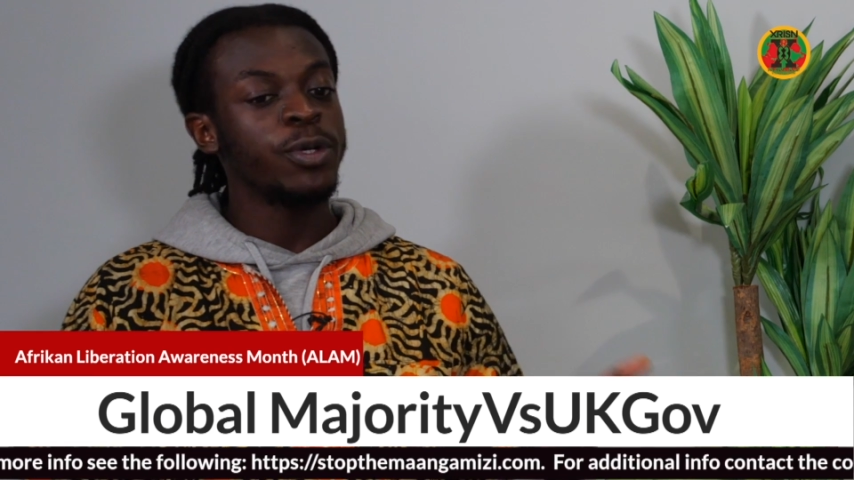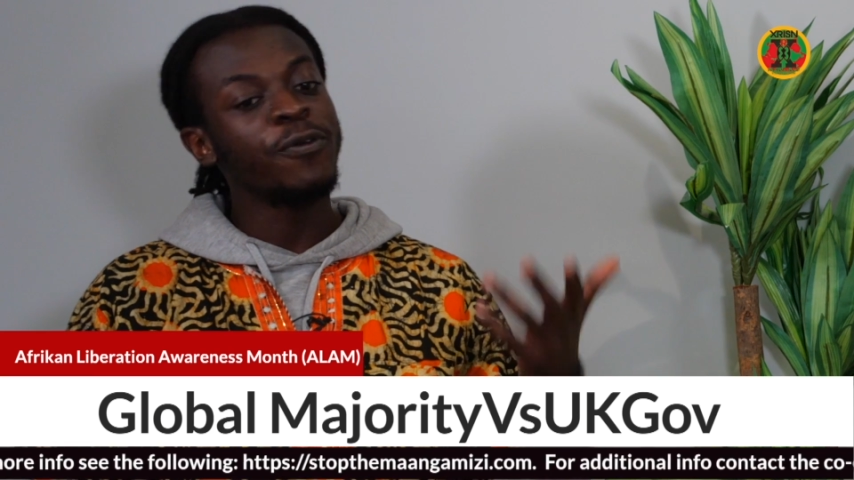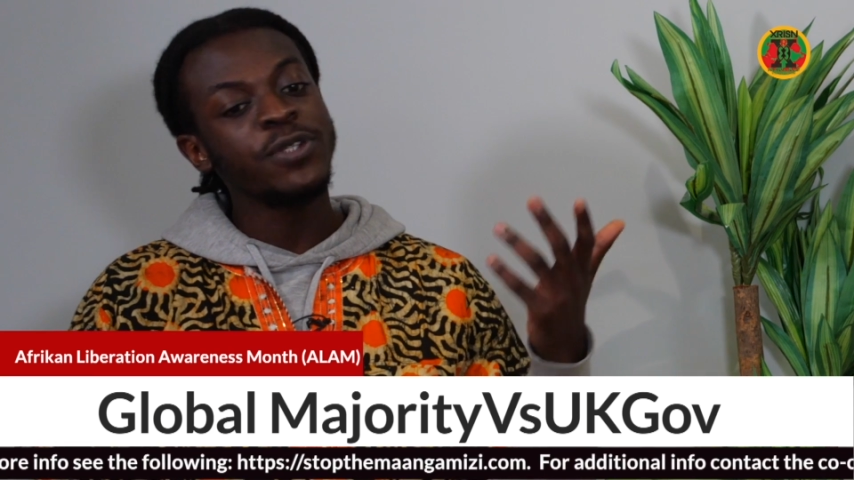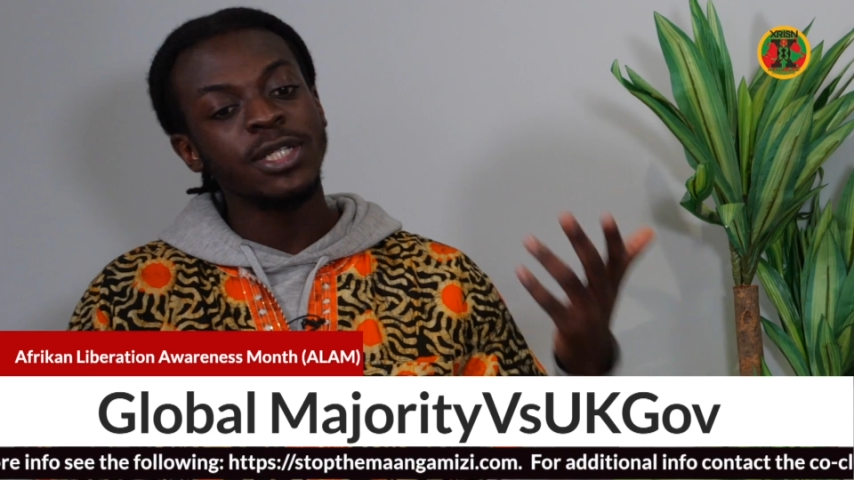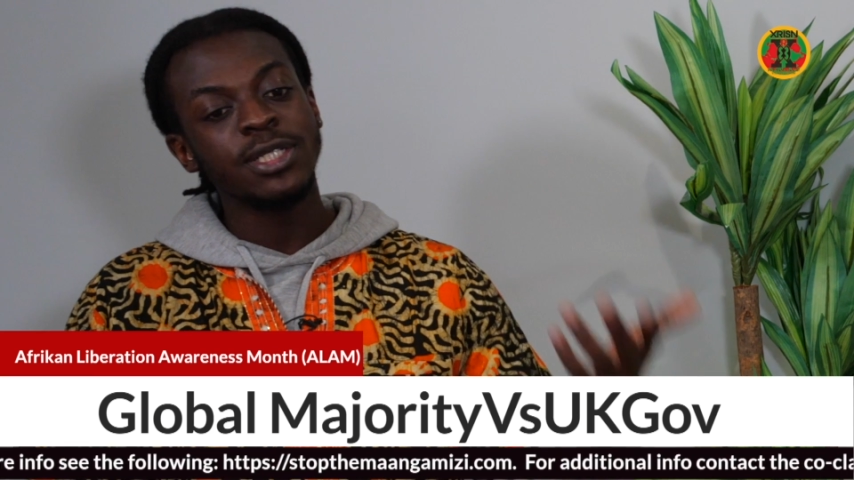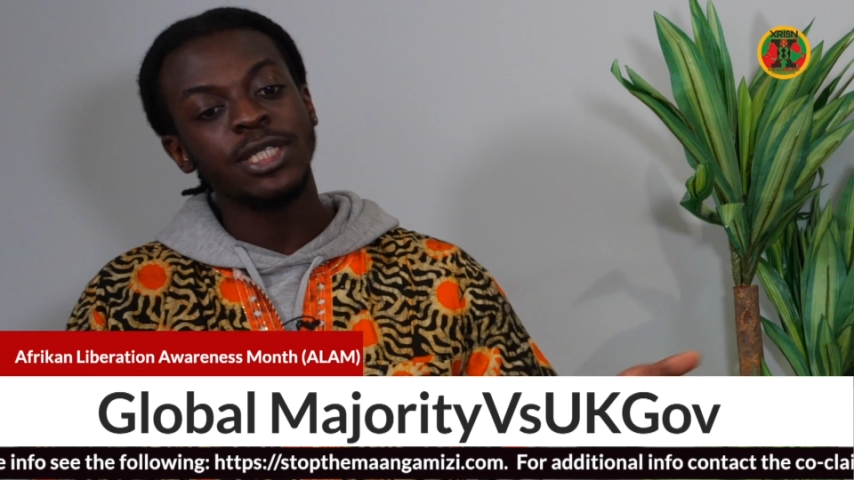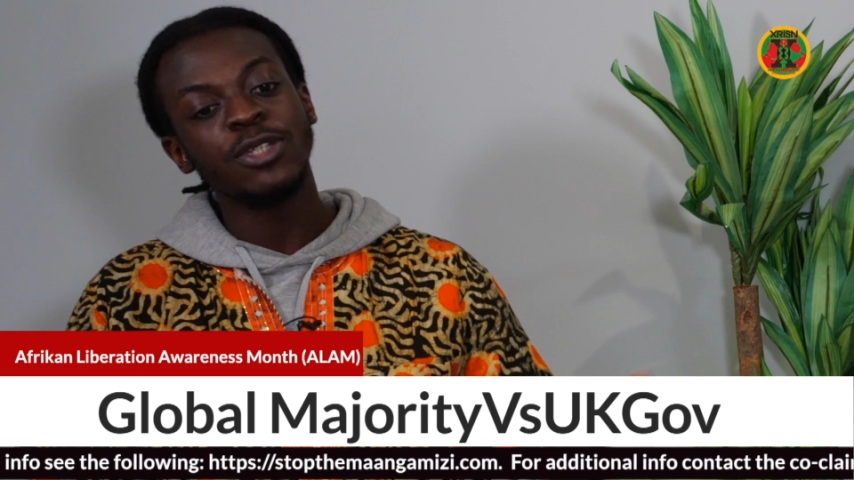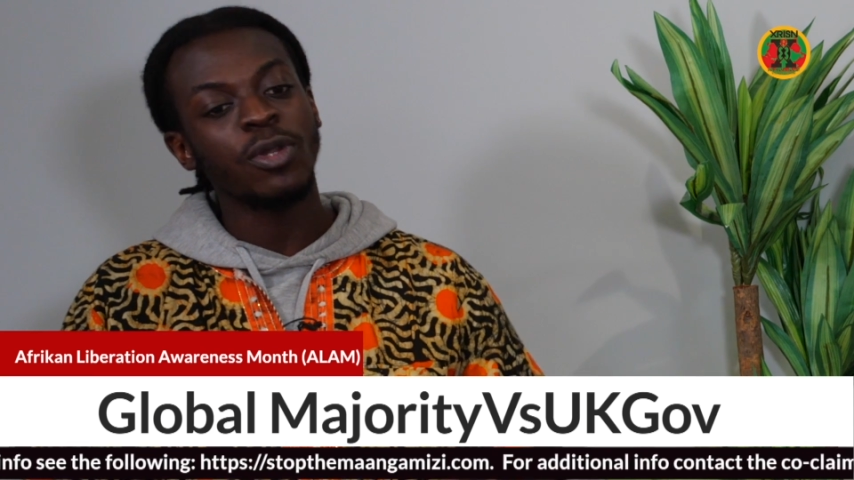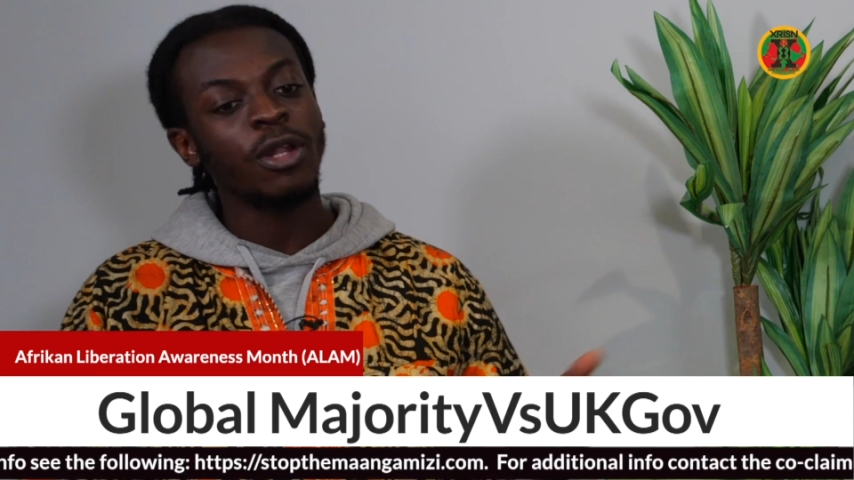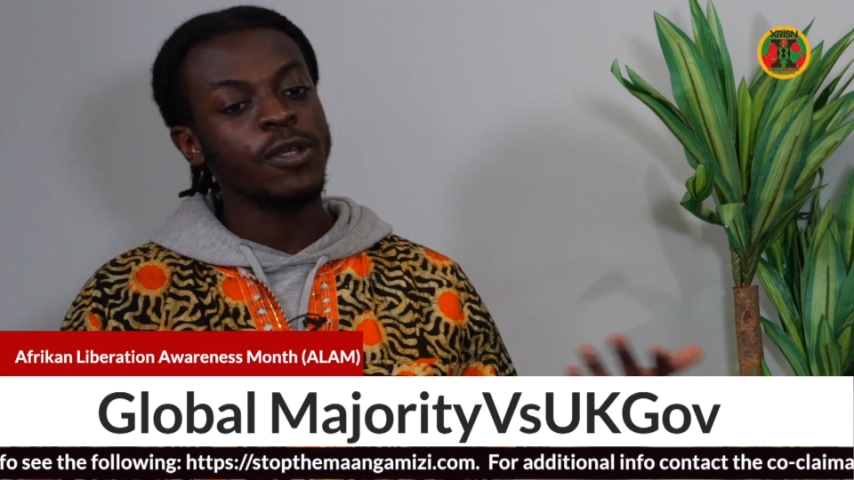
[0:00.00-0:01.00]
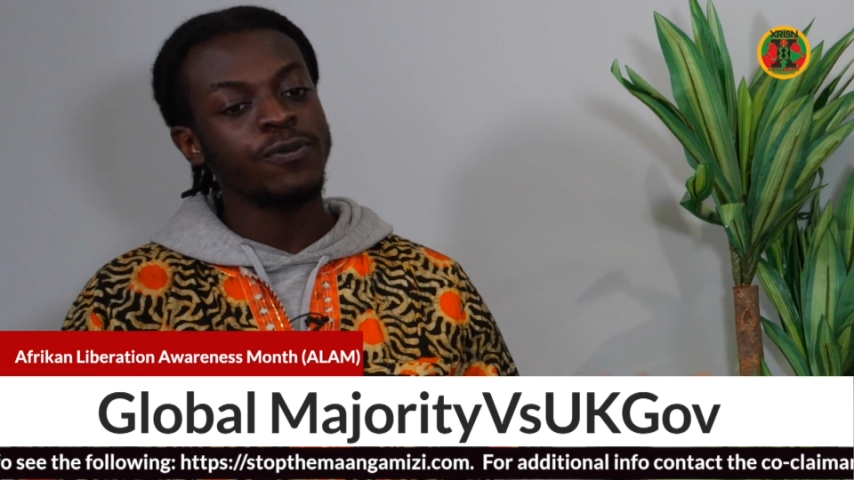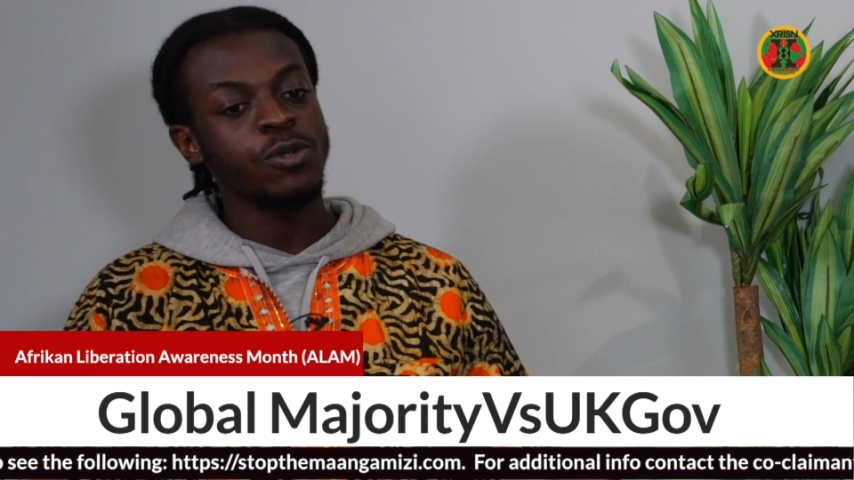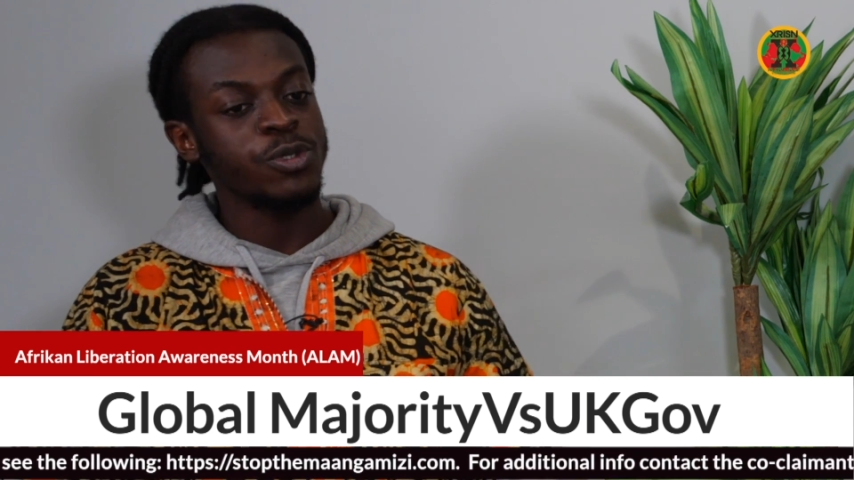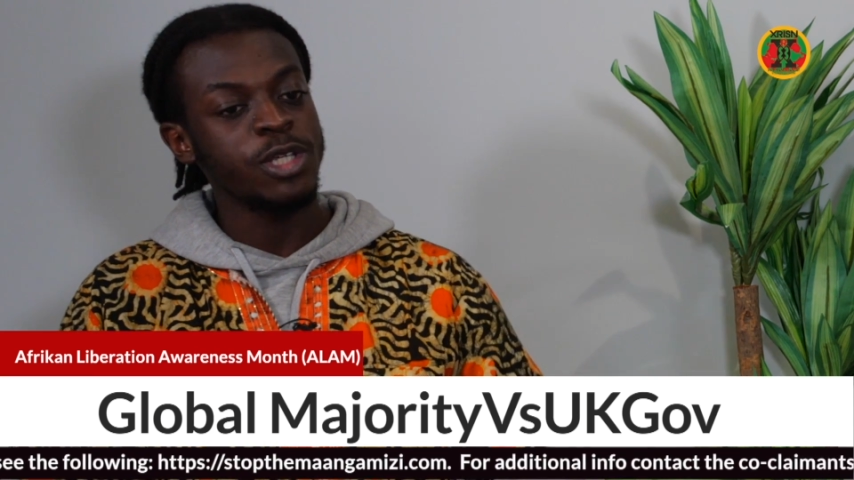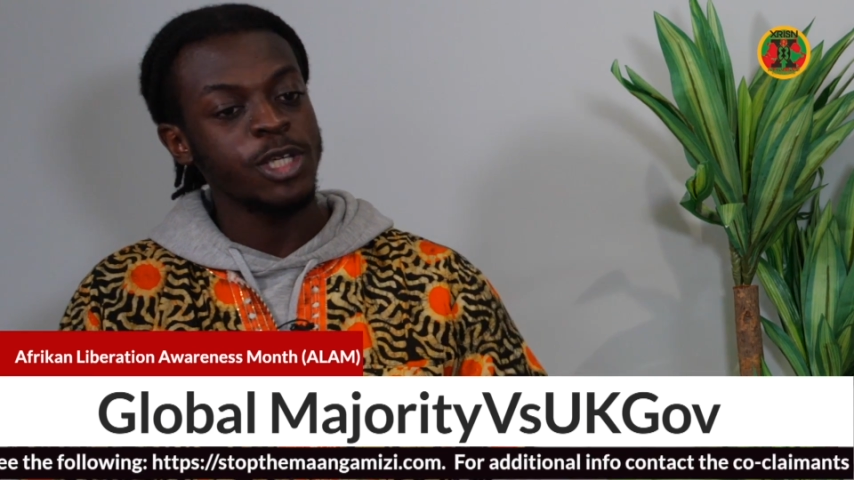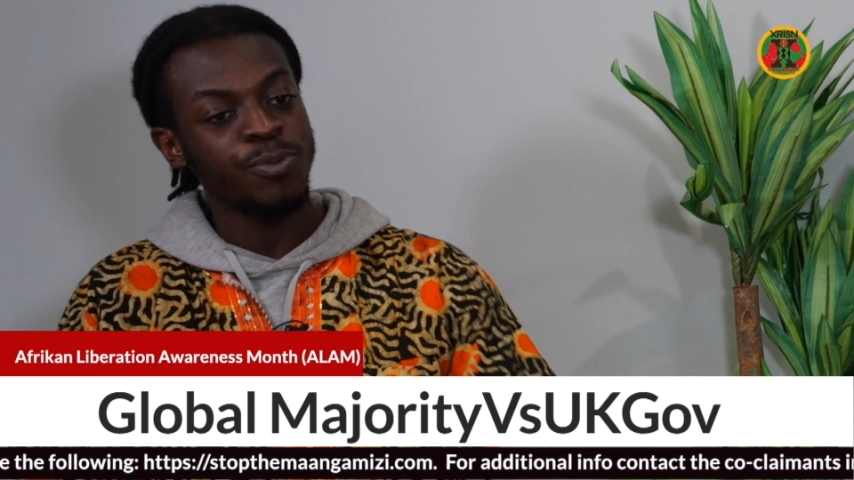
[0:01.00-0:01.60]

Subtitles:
we often insist on the last 400 years,